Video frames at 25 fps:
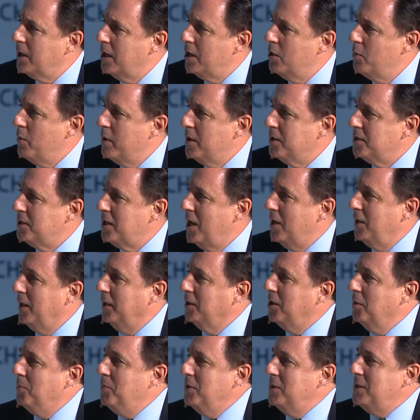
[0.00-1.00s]
And I don't want to sound
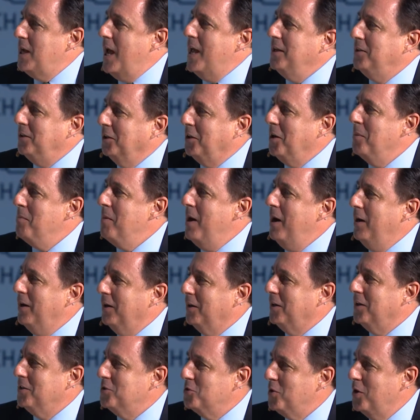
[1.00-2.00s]
like the pedantic
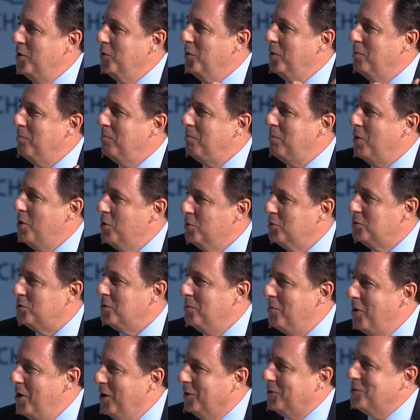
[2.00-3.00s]
American trying to impose
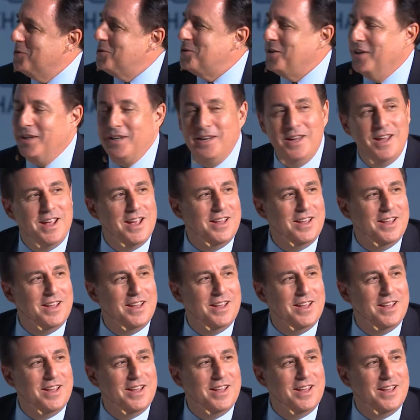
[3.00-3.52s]
democracy.